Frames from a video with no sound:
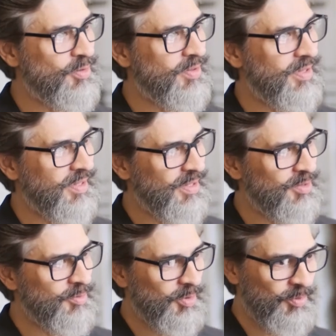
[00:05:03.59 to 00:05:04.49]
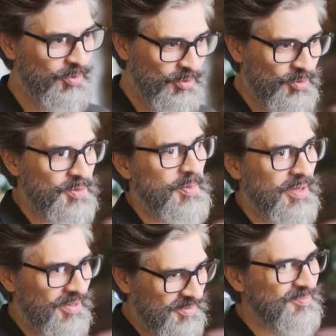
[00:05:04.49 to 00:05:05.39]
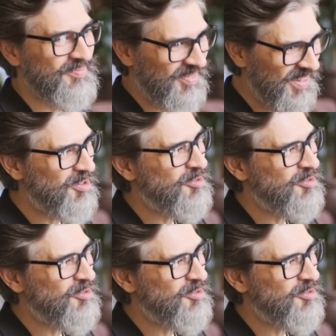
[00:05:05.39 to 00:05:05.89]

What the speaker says: and they can outline the company license